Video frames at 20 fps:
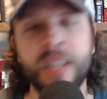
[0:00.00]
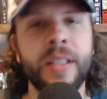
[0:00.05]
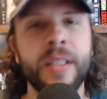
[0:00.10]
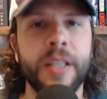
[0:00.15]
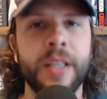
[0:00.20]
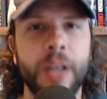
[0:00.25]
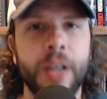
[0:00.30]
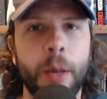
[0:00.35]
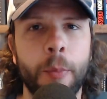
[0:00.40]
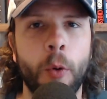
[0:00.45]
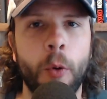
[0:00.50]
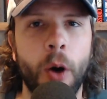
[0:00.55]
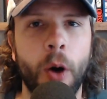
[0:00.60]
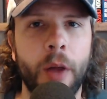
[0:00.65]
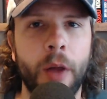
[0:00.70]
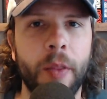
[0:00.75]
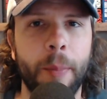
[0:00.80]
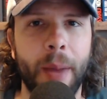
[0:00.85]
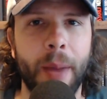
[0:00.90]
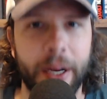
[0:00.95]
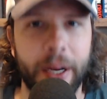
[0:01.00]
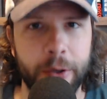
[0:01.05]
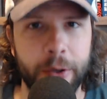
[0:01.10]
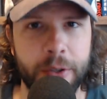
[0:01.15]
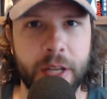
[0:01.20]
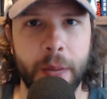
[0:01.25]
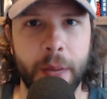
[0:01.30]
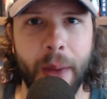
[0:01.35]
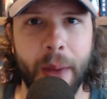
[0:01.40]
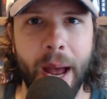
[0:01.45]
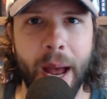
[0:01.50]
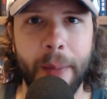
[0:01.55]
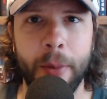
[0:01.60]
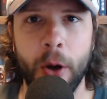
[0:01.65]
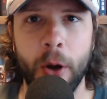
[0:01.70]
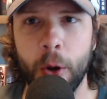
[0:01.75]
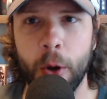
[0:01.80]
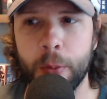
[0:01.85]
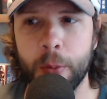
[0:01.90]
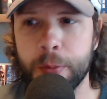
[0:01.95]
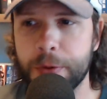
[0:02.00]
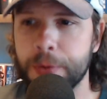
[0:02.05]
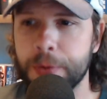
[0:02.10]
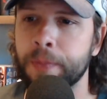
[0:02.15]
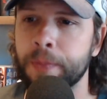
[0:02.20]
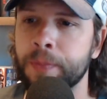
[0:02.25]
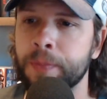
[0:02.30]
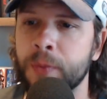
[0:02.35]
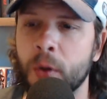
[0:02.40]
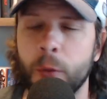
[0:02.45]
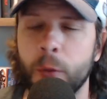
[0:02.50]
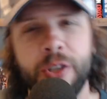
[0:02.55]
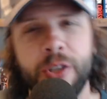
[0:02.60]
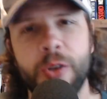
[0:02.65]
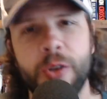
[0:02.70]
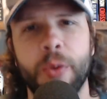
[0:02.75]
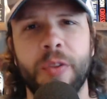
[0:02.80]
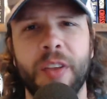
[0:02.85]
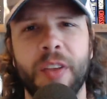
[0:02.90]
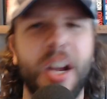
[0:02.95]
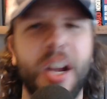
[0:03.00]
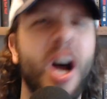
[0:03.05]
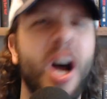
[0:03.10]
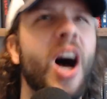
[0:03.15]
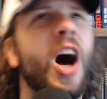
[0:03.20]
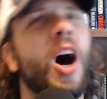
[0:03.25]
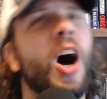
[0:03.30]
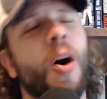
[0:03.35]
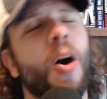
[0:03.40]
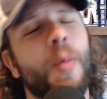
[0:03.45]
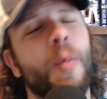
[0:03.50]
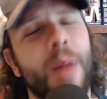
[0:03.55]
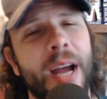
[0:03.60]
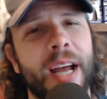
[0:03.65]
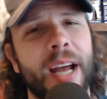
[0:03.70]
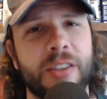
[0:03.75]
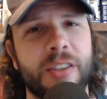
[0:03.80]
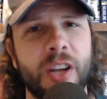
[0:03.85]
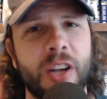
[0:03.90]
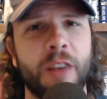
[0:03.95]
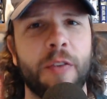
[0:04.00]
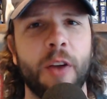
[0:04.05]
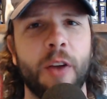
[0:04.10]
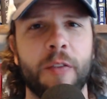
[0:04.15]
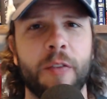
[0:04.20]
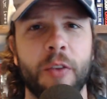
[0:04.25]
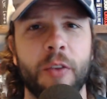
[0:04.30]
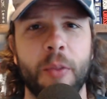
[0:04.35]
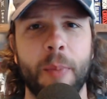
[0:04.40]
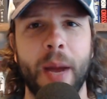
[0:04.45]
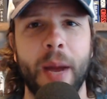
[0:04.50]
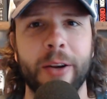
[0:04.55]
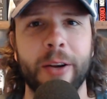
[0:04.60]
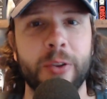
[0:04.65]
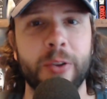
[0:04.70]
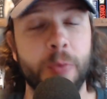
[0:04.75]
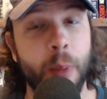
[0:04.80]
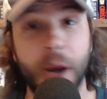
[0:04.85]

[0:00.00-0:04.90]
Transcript: Number one, the Bengals get Pat Mahomes, which you would think, oh, man, tough luck for the Bengals.